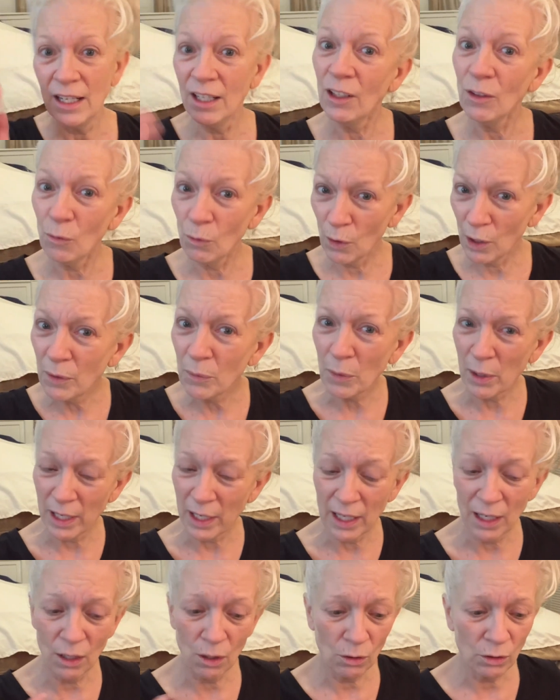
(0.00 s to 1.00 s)
When we
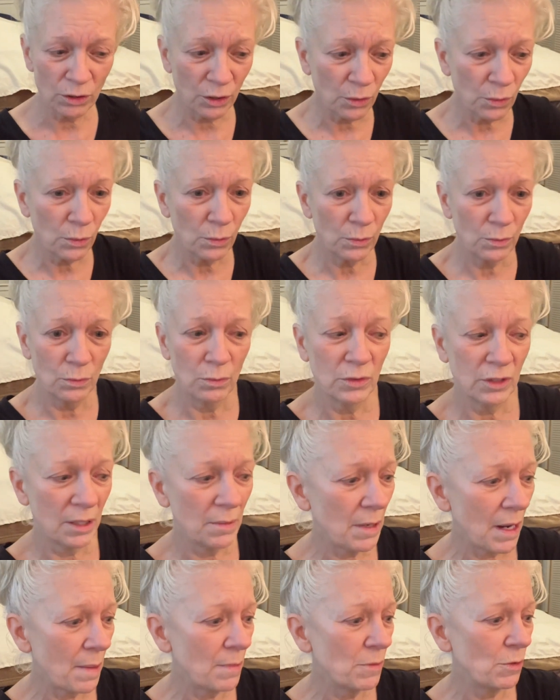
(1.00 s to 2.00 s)
get older,
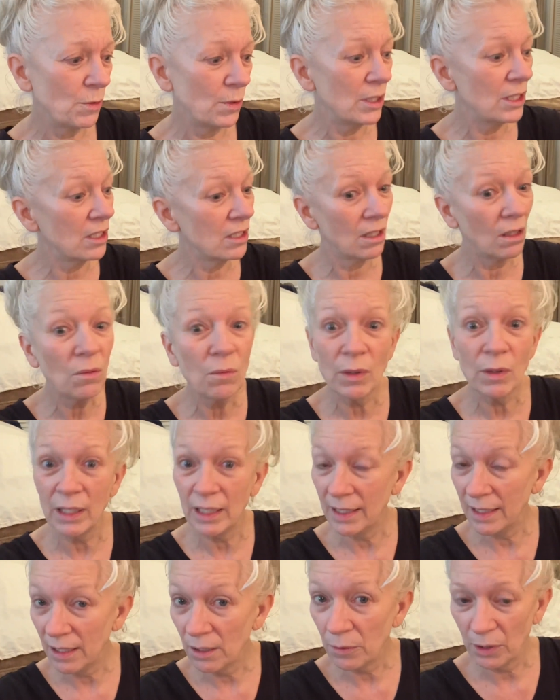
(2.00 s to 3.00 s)
sometimes we just don't want to
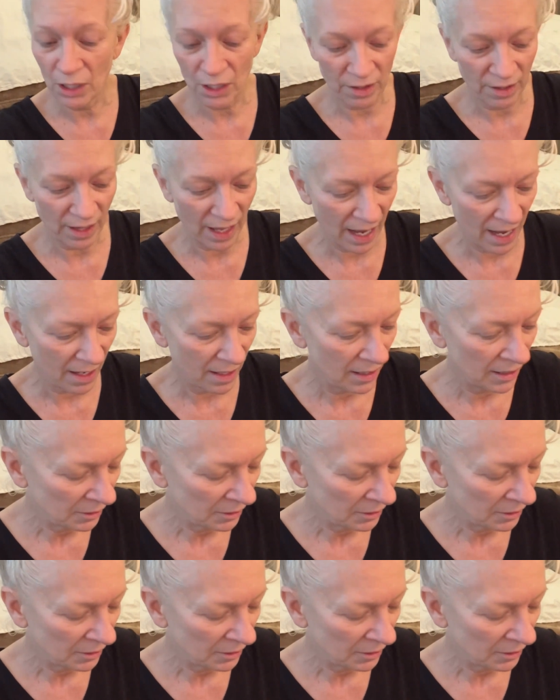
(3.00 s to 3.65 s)
deal with all that.